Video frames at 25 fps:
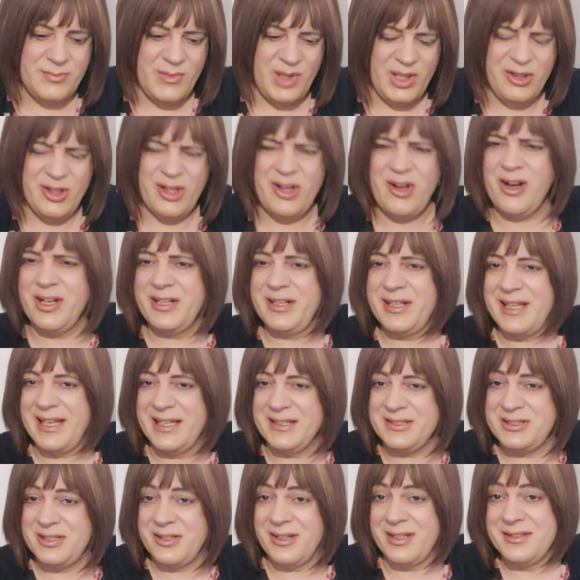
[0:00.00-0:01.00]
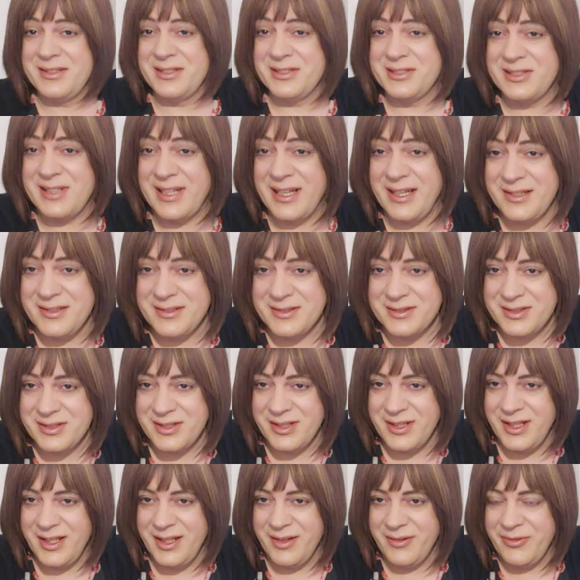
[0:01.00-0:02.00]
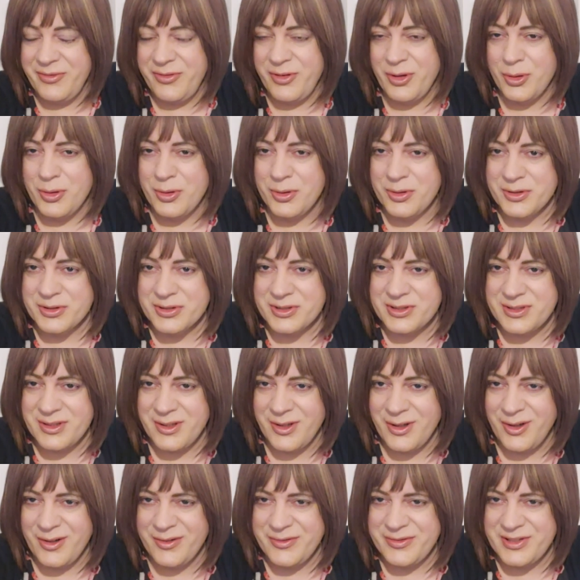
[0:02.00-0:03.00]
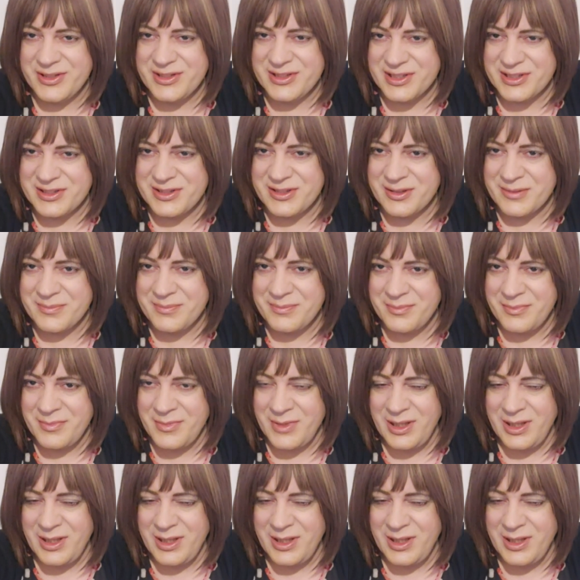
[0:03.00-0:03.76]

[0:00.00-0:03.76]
you kind of get to understand the flaws of the system.